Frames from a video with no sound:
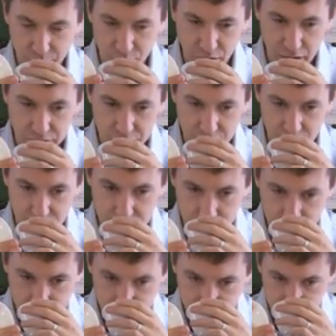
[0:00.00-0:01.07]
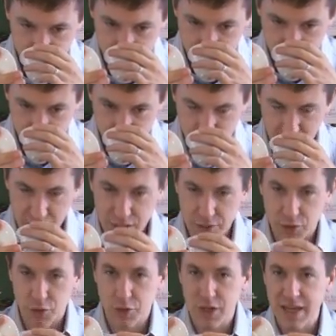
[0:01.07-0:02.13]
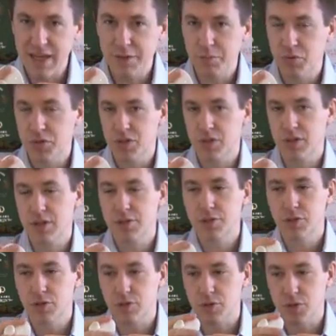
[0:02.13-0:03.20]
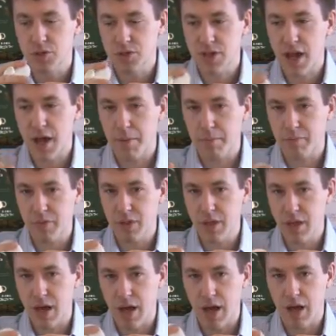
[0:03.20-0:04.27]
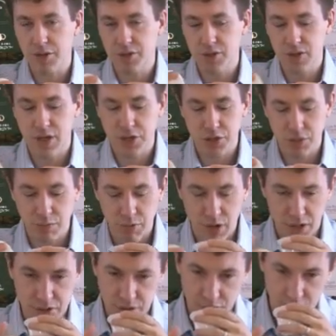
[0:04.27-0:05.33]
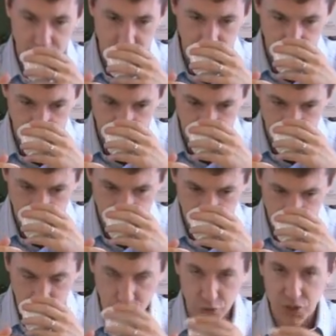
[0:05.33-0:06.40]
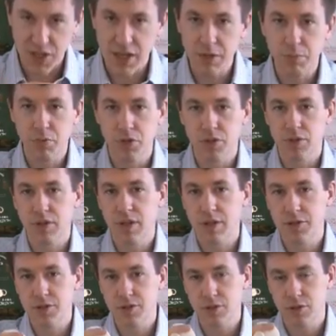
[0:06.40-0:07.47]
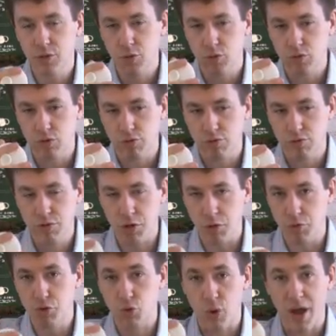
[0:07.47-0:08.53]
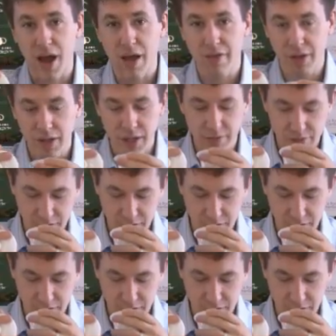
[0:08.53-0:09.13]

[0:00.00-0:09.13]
process, because there's heat put to this to stop the oxidation process. There's heat put to this to dry the leaves